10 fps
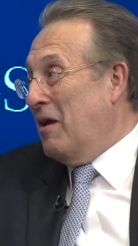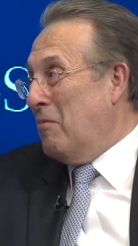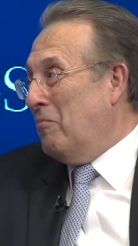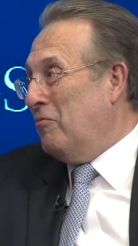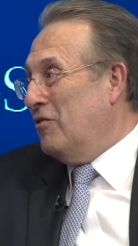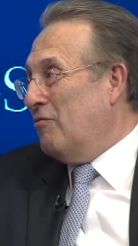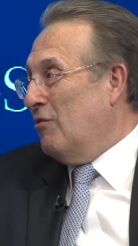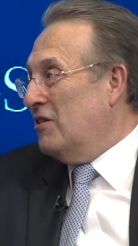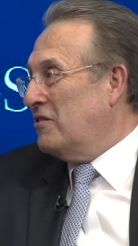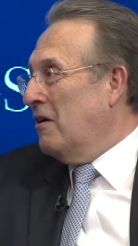came up with
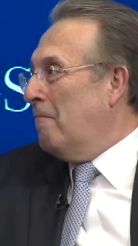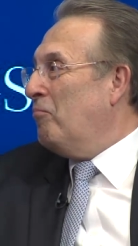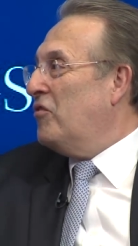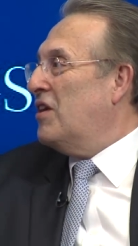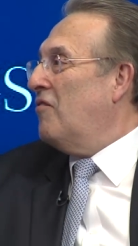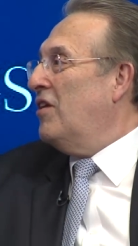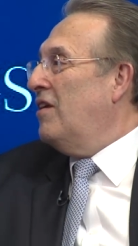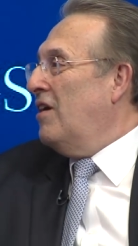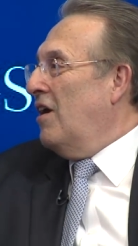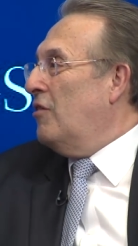was
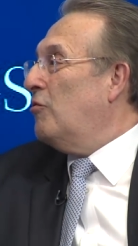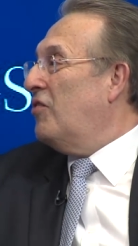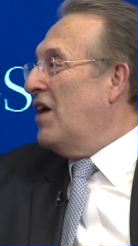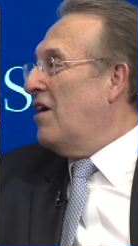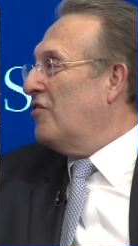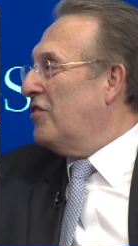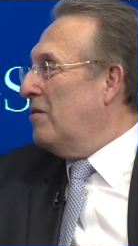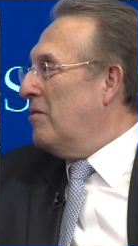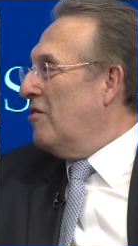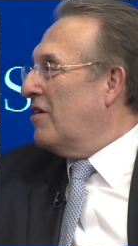700,000
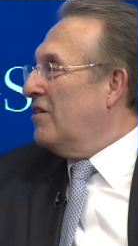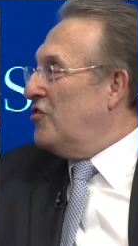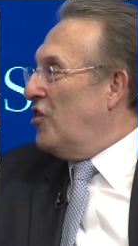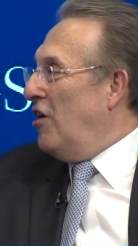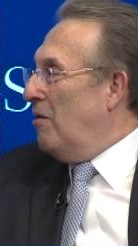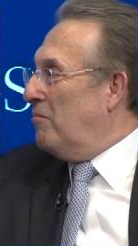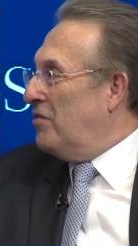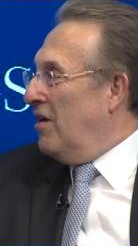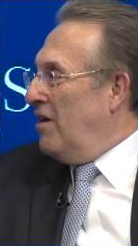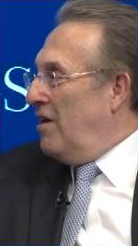American jobs
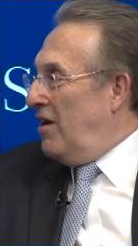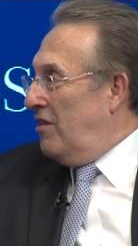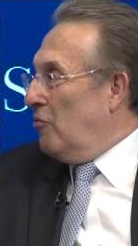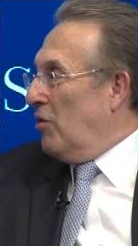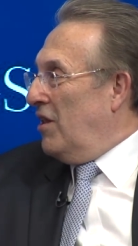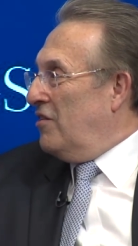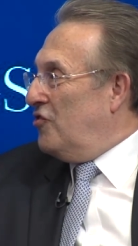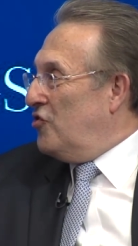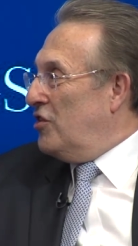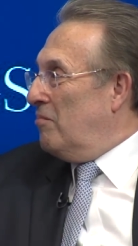in the
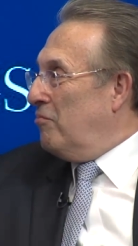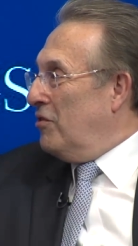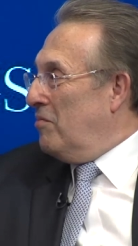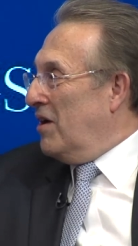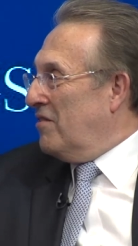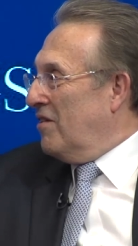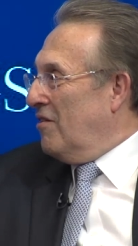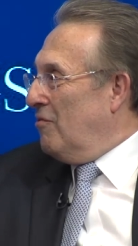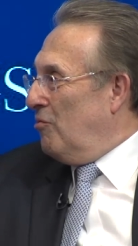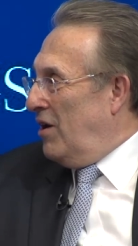relationship with
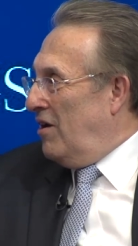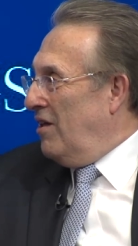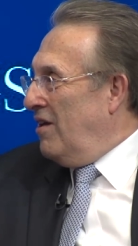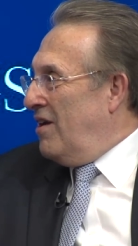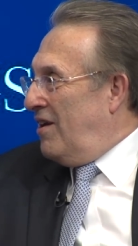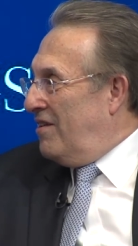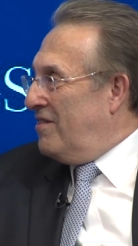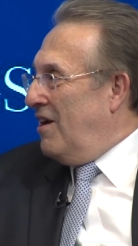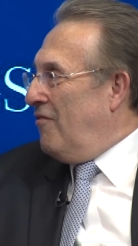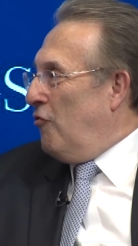Mexico. Well, it's
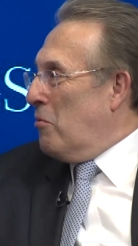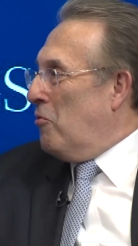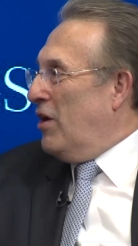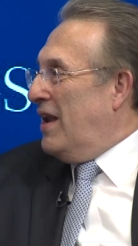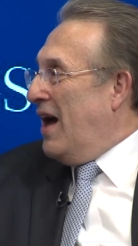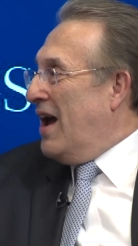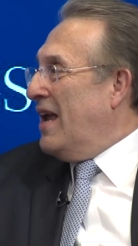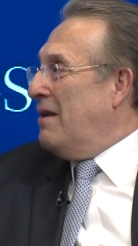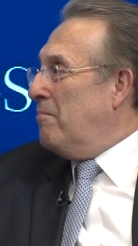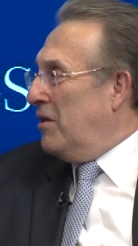now
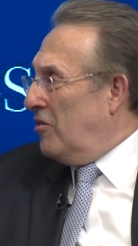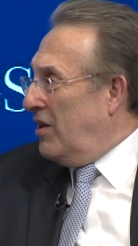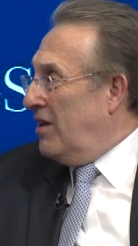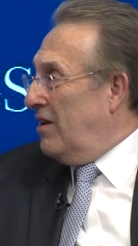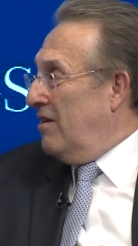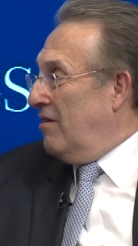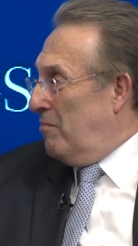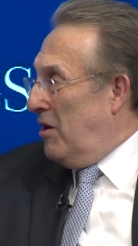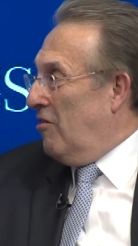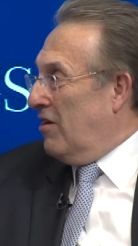4.9 million
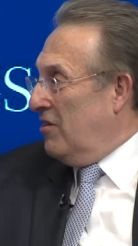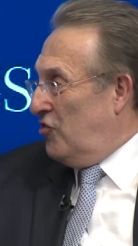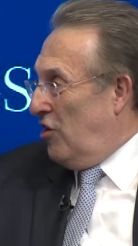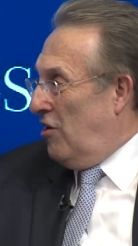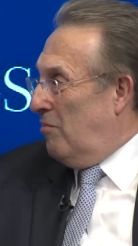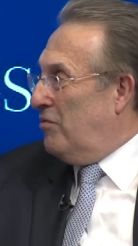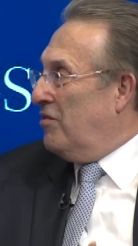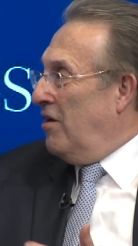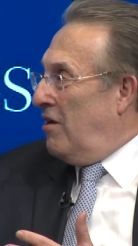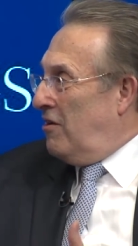American jobs
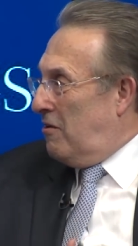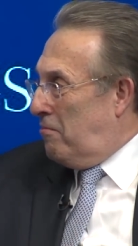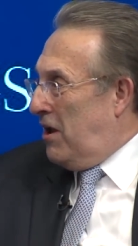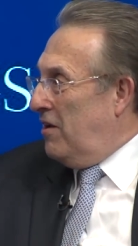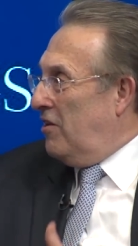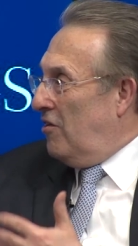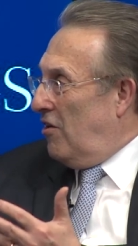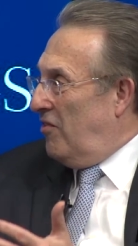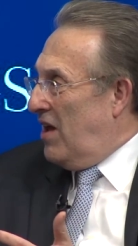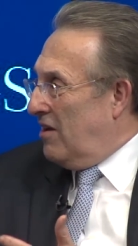dependent
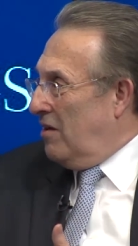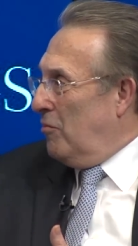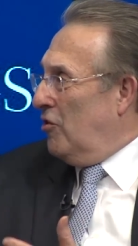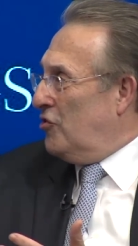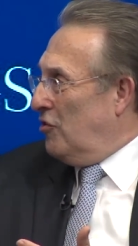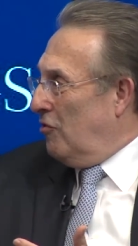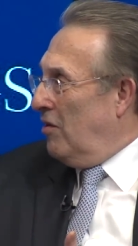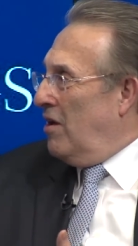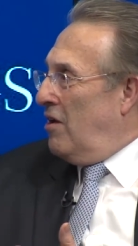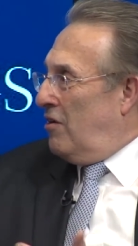on directly that commercial,
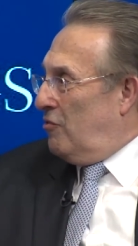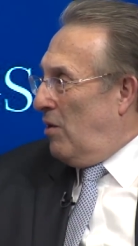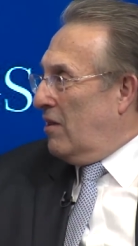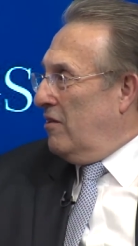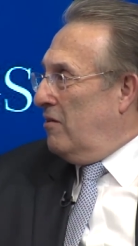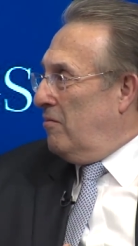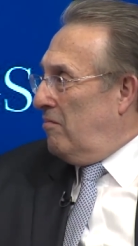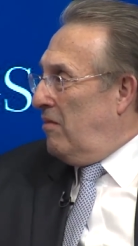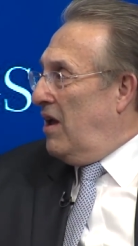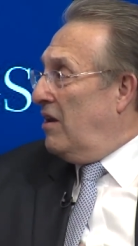dependent. directly
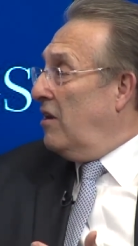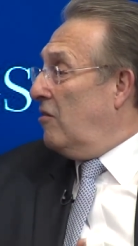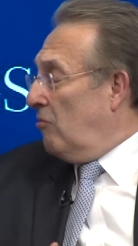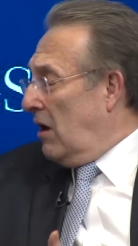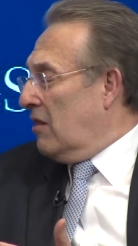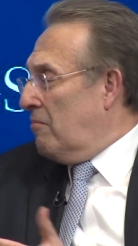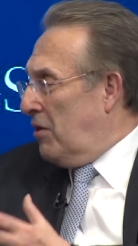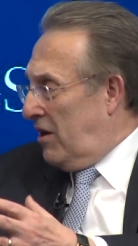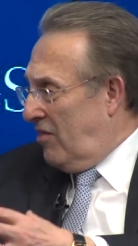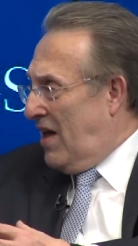and indirectly,
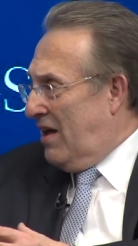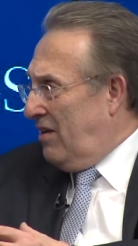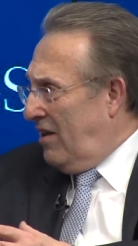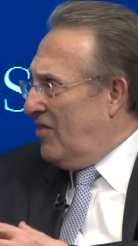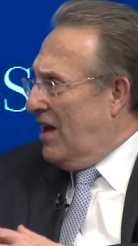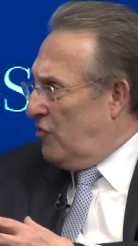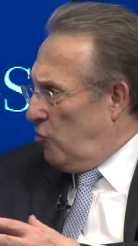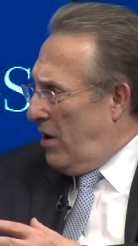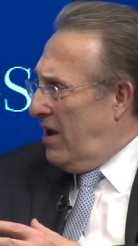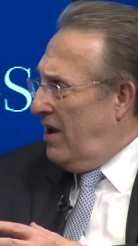but in that, in that
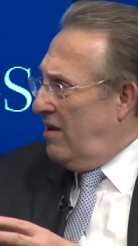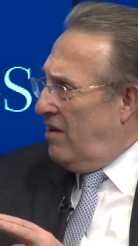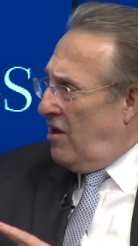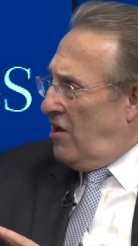trade,